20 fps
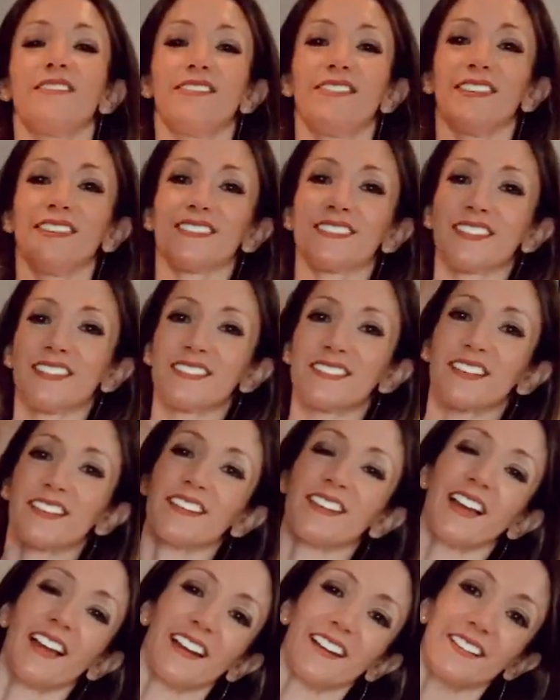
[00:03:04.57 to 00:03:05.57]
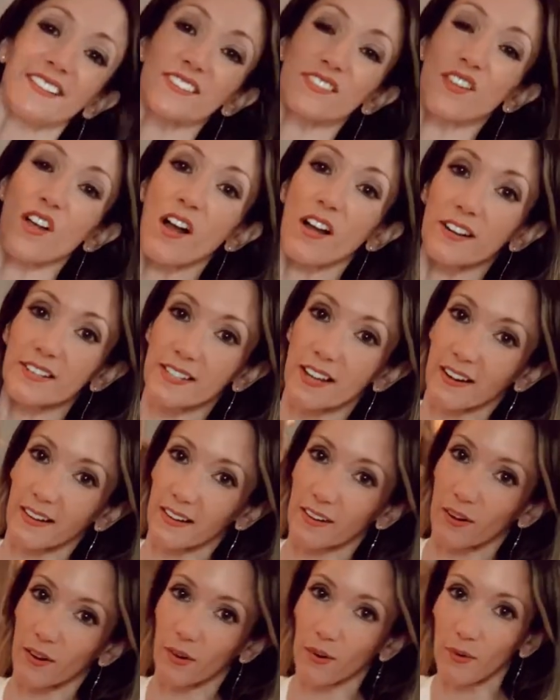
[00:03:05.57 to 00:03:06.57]
this is a nice long teddy
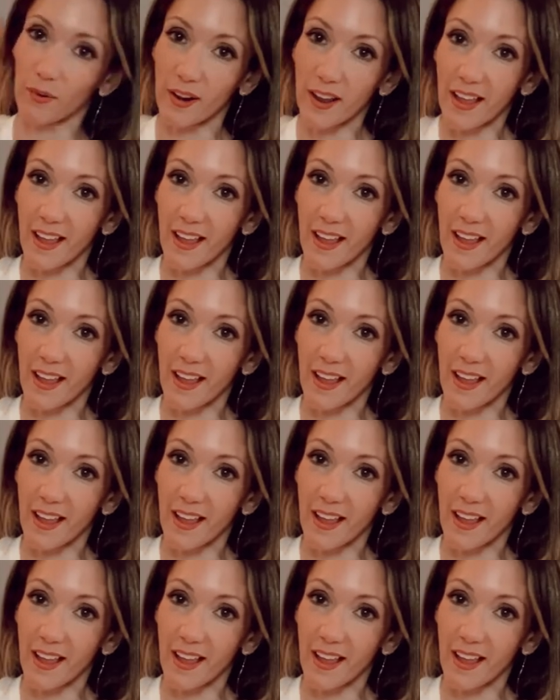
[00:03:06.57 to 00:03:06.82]
coat